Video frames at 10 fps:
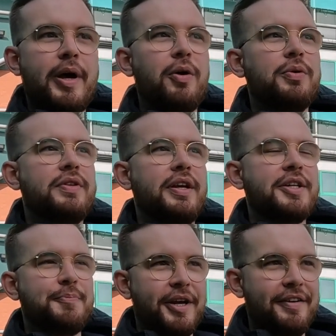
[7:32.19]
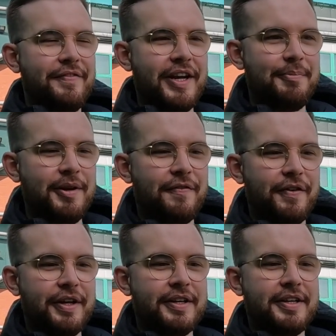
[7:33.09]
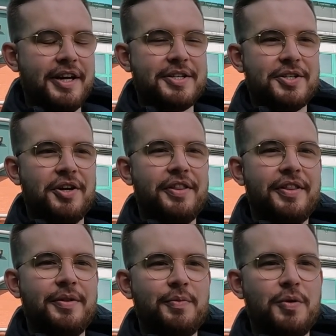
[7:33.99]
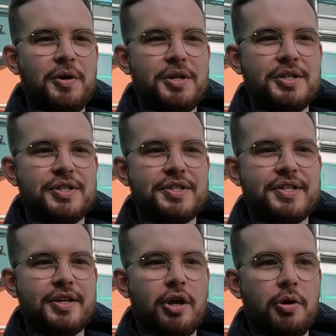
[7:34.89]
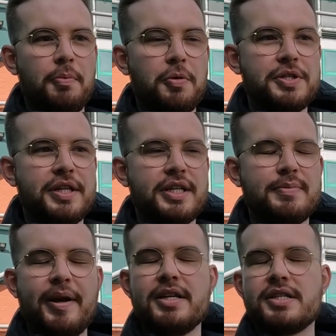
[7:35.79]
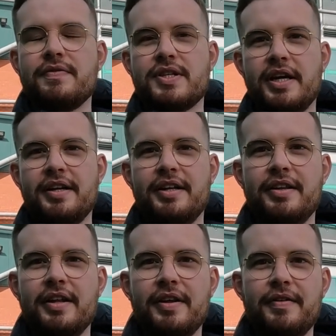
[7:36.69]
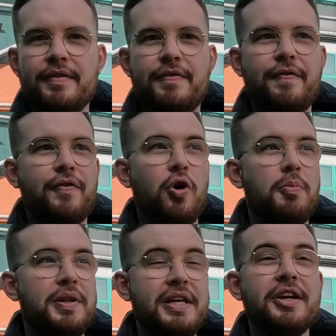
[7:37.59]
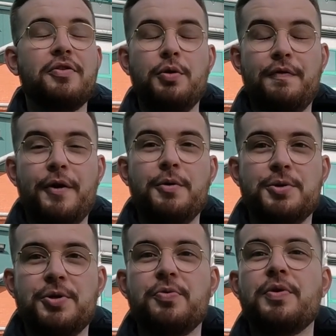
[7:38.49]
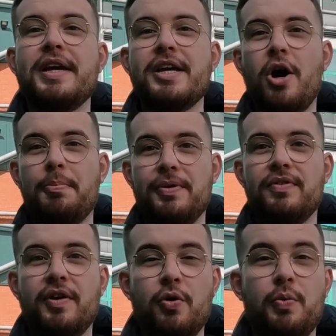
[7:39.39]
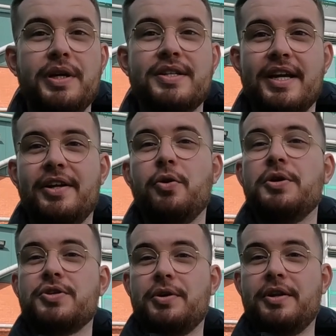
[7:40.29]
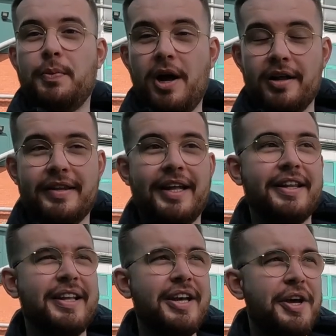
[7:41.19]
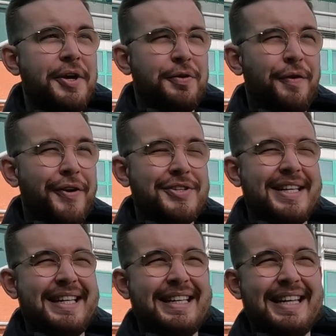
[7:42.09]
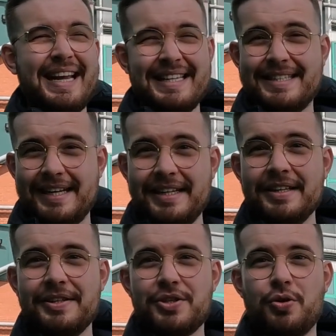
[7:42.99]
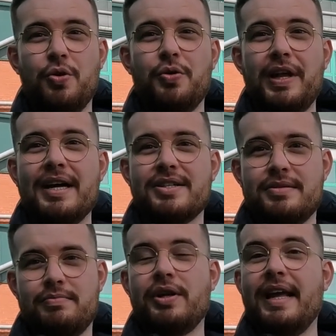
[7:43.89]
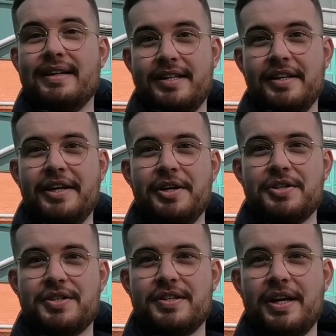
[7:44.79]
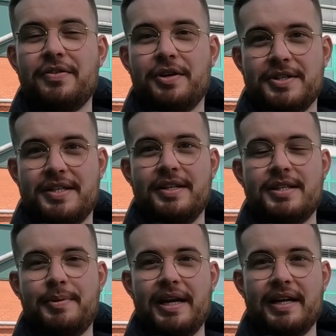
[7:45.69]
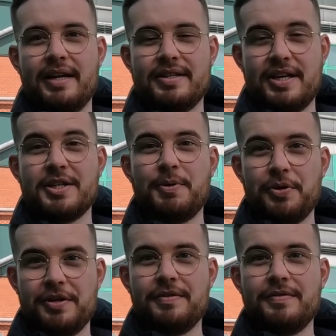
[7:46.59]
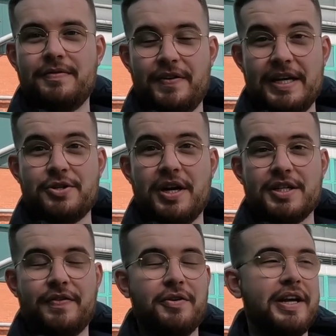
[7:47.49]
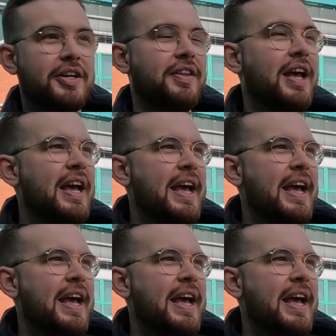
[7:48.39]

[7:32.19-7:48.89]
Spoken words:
Well, to explain very briefly, Chris Sutton was our most expensive signing from the year 2000 right up until we signed Odson Edouard in 2019. So that's, 19 years it took us to break a 6 million fee transfer record.